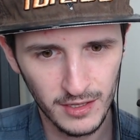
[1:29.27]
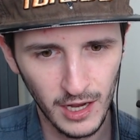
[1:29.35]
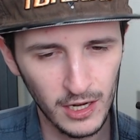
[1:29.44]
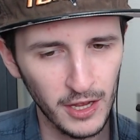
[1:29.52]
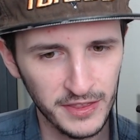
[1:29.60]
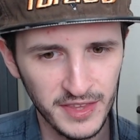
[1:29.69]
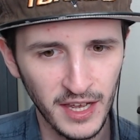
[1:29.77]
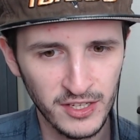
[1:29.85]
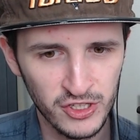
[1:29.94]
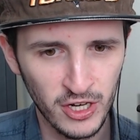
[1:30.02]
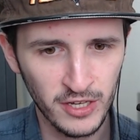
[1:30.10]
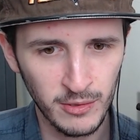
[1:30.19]
I like that
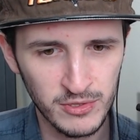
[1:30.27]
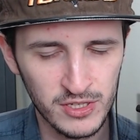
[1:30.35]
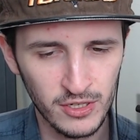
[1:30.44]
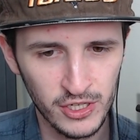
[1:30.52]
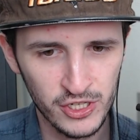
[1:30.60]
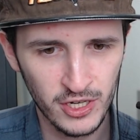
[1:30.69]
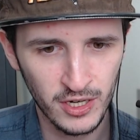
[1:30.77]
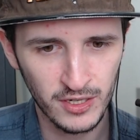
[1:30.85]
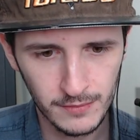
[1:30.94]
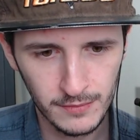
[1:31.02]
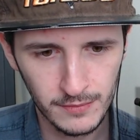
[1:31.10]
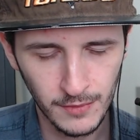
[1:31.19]
shot, that was a nice shot.
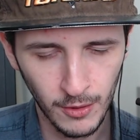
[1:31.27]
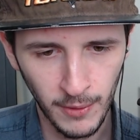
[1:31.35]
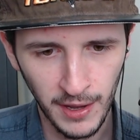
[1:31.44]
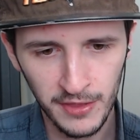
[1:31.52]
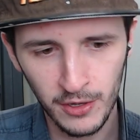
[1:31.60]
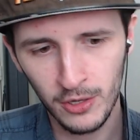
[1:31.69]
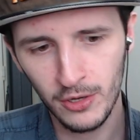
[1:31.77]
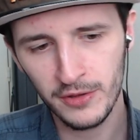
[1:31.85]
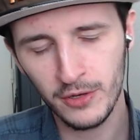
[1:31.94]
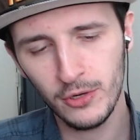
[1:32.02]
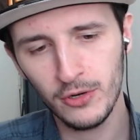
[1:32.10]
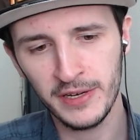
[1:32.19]
Oh wow, they're
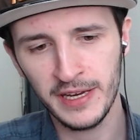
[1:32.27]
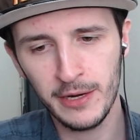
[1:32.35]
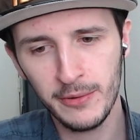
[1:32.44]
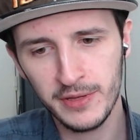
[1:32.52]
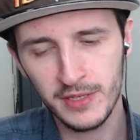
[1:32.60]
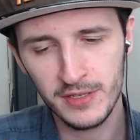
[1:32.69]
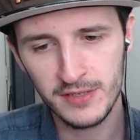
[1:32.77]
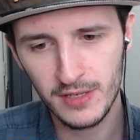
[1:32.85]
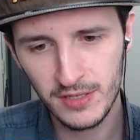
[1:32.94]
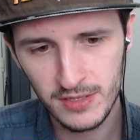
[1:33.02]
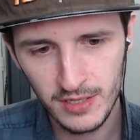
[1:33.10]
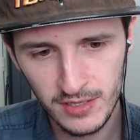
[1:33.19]
all hearing this,
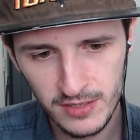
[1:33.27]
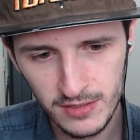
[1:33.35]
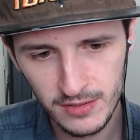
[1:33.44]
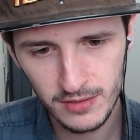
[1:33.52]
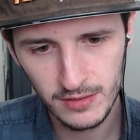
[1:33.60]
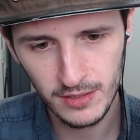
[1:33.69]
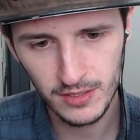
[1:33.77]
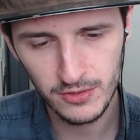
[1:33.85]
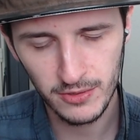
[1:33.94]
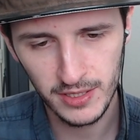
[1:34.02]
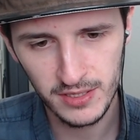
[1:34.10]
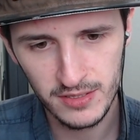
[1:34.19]
that's
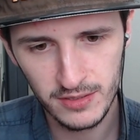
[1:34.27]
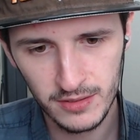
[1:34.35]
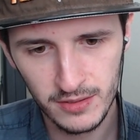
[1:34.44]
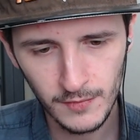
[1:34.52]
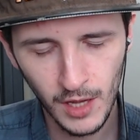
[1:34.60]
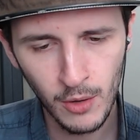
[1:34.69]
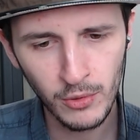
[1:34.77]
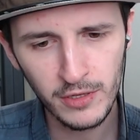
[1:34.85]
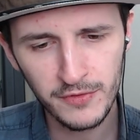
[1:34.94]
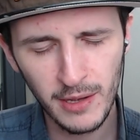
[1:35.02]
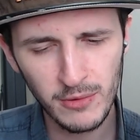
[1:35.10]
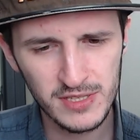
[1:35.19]
crazy. I wonder
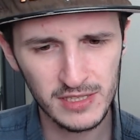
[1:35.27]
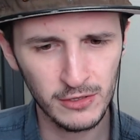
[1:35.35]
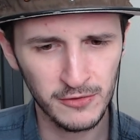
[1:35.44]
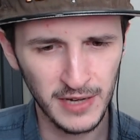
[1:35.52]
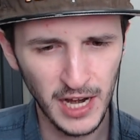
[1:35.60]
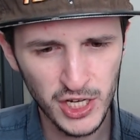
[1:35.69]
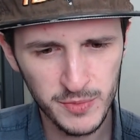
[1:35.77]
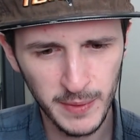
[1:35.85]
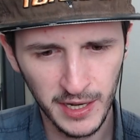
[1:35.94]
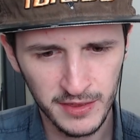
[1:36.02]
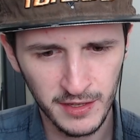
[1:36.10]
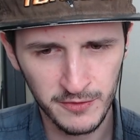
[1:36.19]
if that was a little
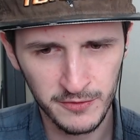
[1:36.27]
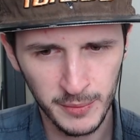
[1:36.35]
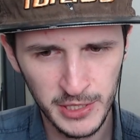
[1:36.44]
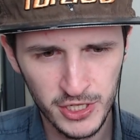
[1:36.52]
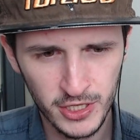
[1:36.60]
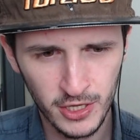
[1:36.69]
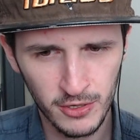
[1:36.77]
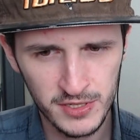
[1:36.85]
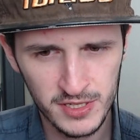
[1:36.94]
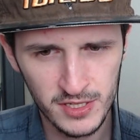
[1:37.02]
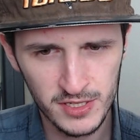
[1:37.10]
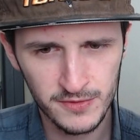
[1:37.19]
flashback then from
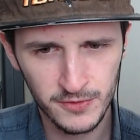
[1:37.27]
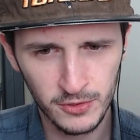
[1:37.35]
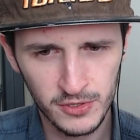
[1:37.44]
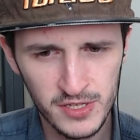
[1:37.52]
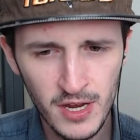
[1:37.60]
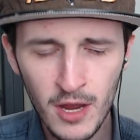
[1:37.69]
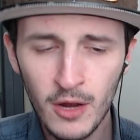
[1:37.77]
Ichigo's thoughts.